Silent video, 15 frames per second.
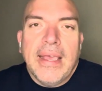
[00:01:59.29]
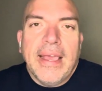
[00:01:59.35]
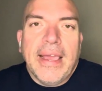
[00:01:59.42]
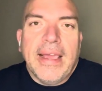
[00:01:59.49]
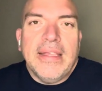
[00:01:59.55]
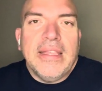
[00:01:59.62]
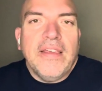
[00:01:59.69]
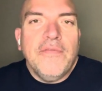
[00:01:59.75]

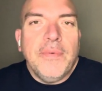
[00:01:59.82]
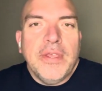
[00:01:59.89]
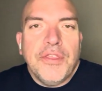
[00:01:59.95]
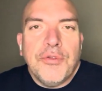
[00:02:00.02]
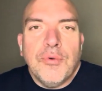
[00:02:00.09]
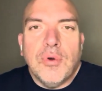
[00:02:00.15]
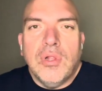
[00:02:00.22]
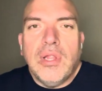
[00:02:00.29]
And they've been
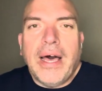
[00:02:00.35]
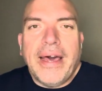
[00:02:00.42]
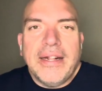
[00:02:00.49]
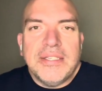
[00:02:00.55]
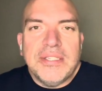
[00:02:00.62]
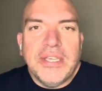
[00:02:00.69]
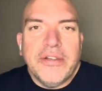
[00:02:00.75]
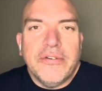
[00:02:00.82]
through a lot
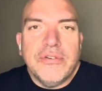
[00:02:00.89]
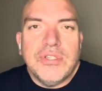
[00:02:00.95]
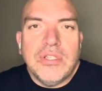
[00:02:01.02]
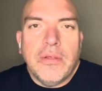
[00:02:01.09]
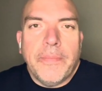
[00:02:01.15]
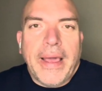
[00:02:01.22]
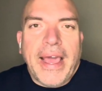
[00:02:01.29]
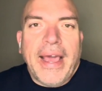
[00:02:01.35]
of singers in
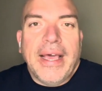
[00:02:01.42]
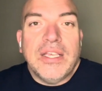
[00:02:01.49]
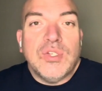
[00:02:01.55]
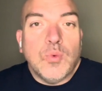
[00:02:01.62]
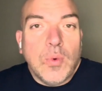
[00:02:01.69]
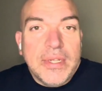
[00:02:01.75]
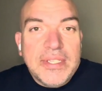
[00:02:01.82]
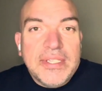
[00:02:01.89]
the
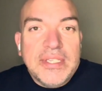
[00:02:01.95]
past. One